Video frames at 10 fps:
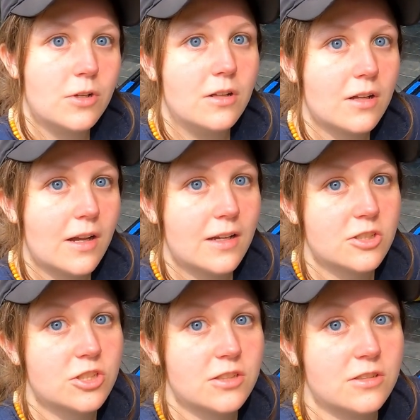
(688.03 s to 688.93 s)
Well, I
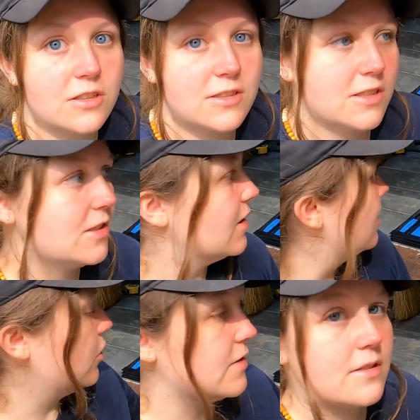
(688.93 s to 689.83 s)
actually only did
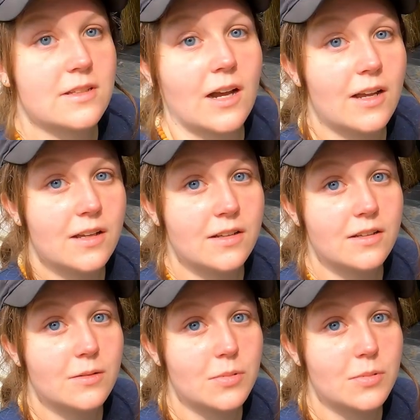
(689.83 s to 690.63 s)
one side